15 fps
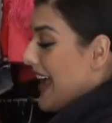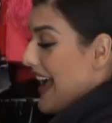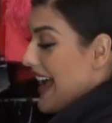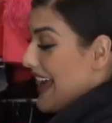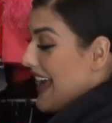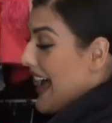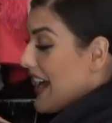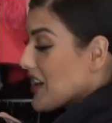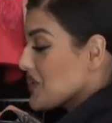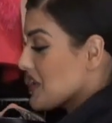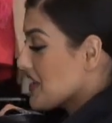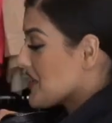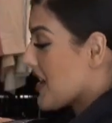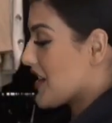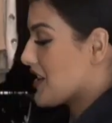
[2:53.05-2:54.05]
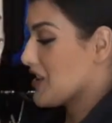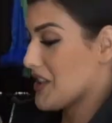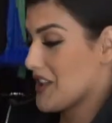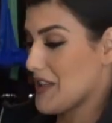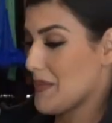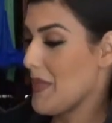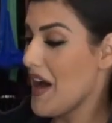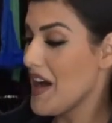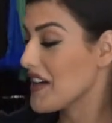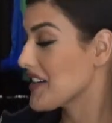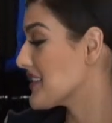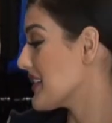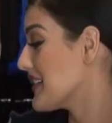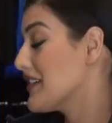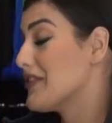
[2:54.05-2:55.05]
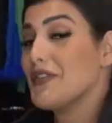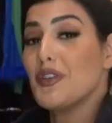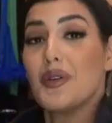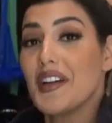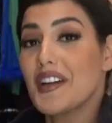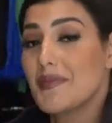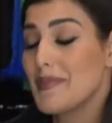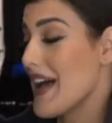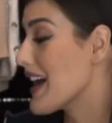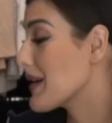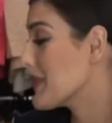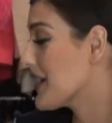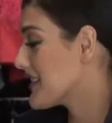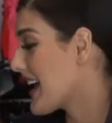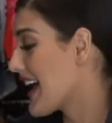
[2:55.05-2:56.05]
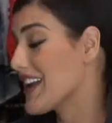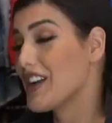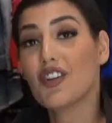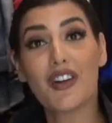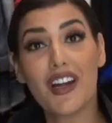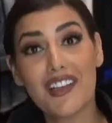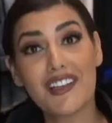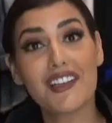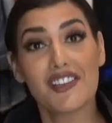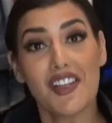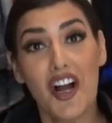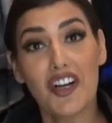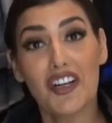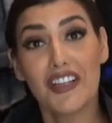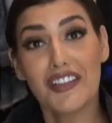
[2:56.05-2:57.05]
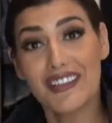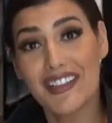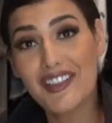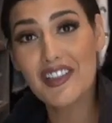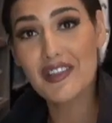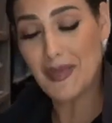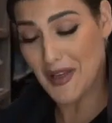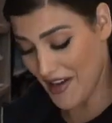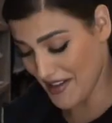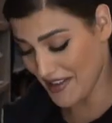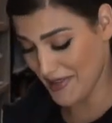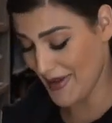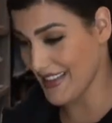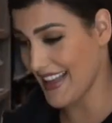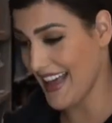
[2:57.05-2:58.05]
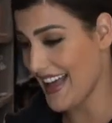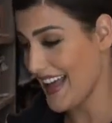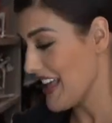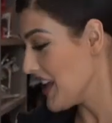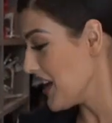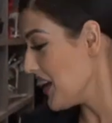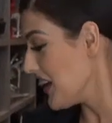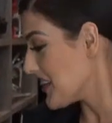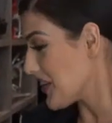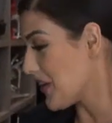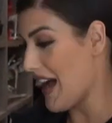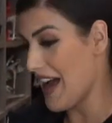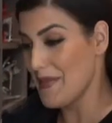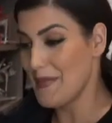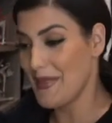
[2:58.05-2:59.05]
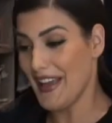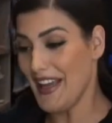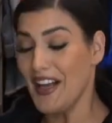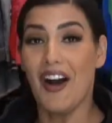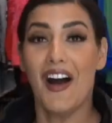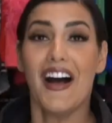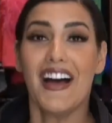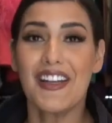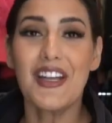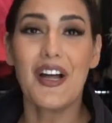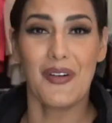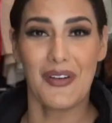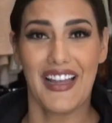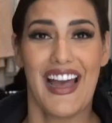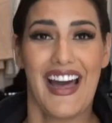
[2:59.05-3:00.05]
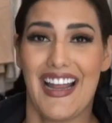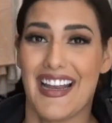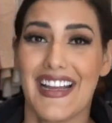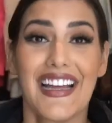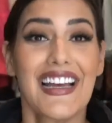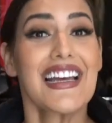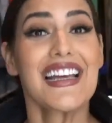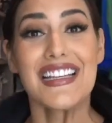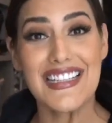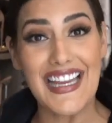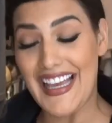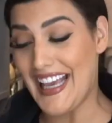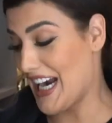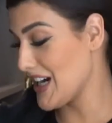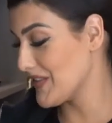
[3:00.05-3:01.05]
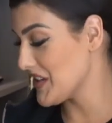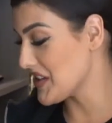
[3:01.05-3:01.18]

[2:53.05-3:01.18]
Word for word: I actually started to learn to box a few years back because I had a crazy stalker. Let's just be honest about that. So I'm big on knowing how to take care of